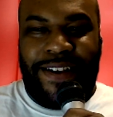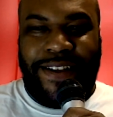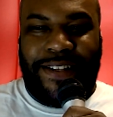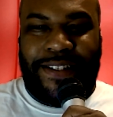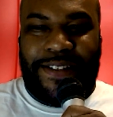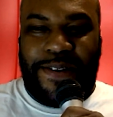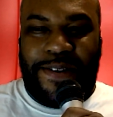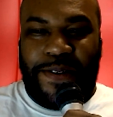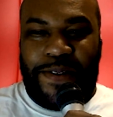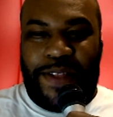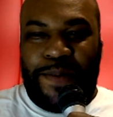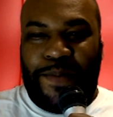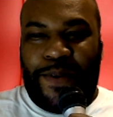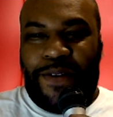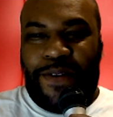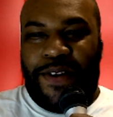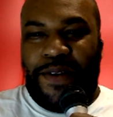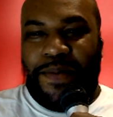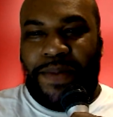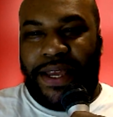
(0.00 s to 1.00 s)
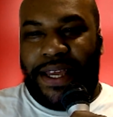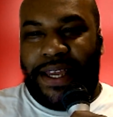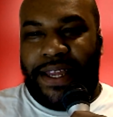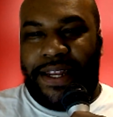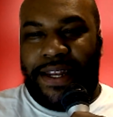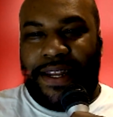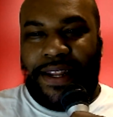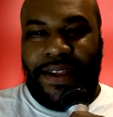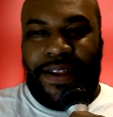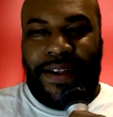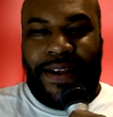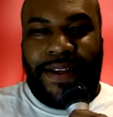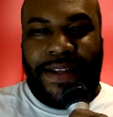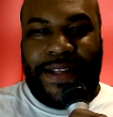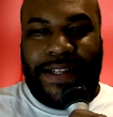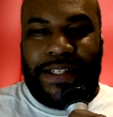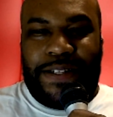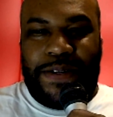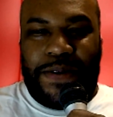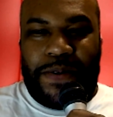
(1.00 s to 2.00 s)
So they move him in
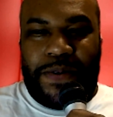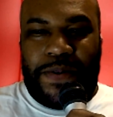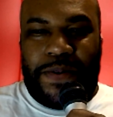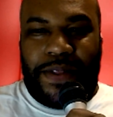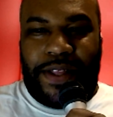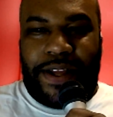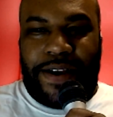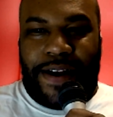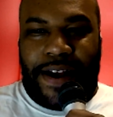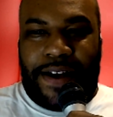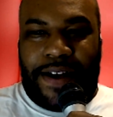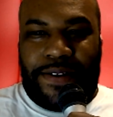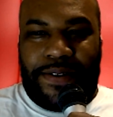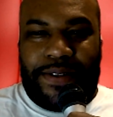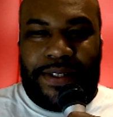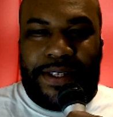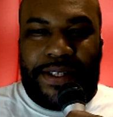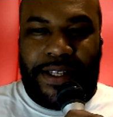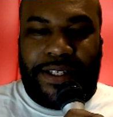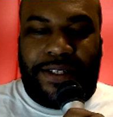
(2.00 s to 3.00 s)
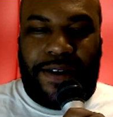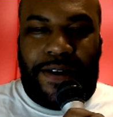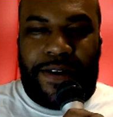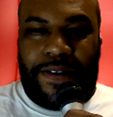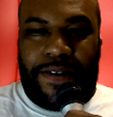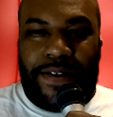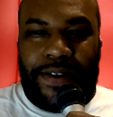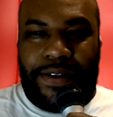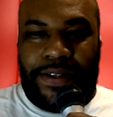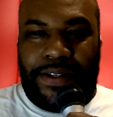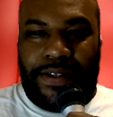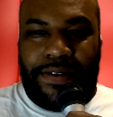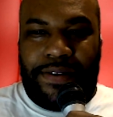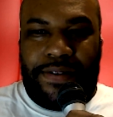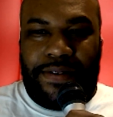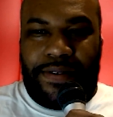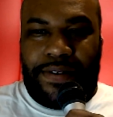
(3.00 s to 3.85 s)
to their house, his daughter and